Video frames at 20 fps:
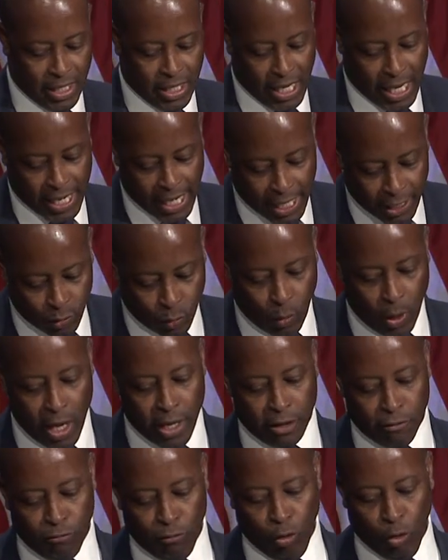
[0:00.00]
And that's why
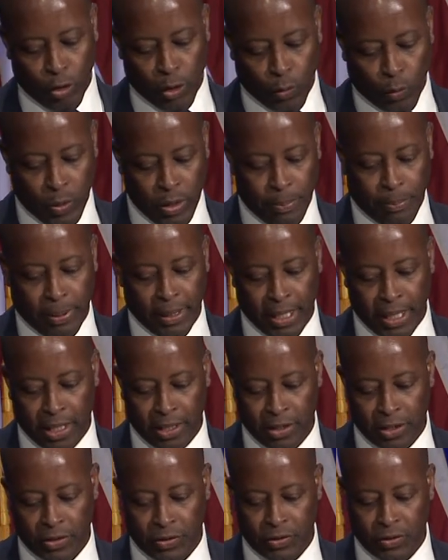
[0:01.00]
the role that we play in
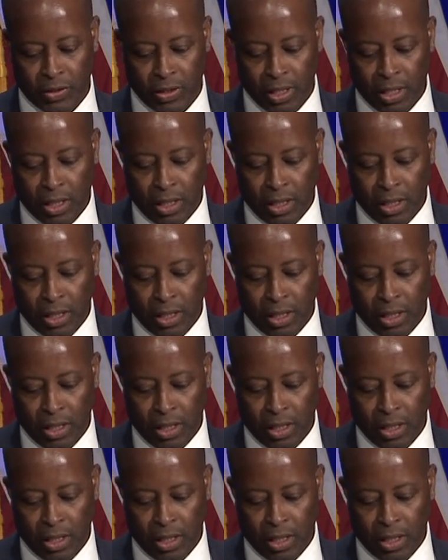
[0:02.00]
this